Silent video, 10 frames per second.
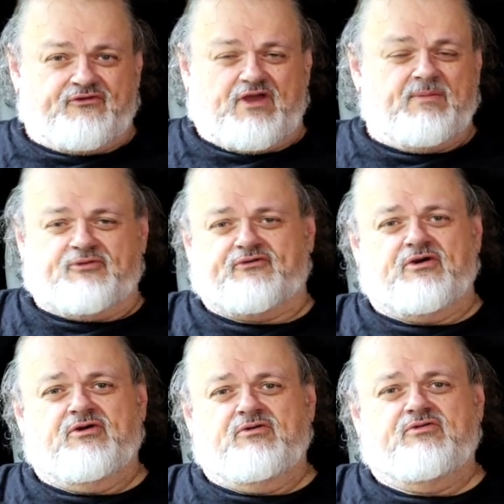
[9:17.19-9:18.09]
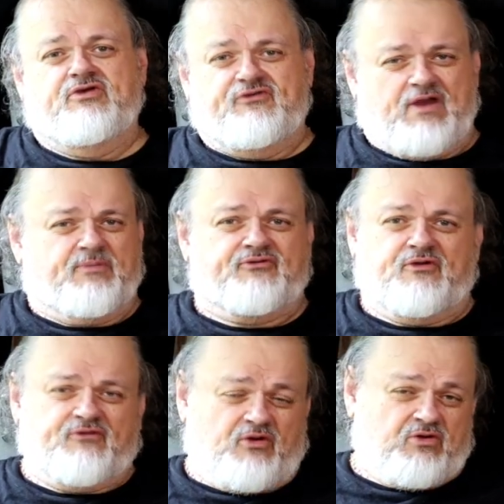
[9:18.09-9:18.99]

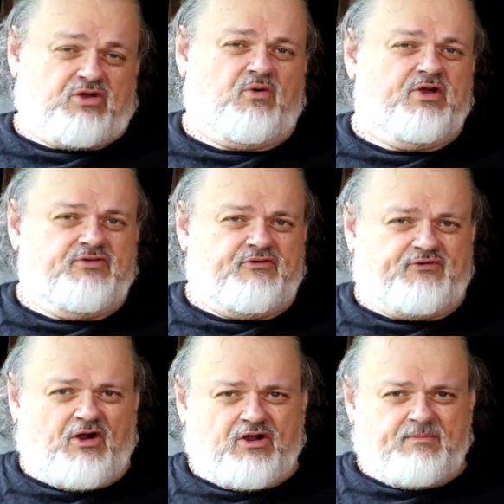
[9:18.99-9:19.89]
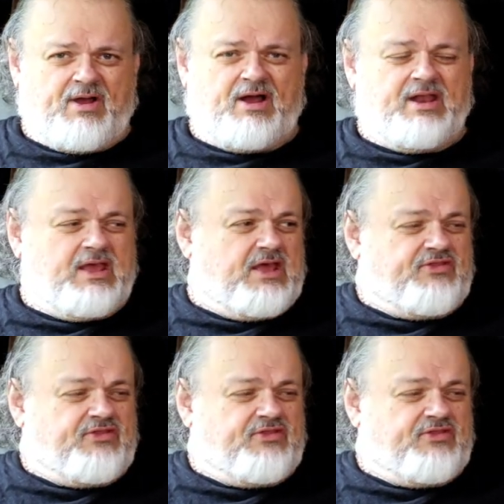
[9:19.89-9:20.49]
episodes are going to talk about.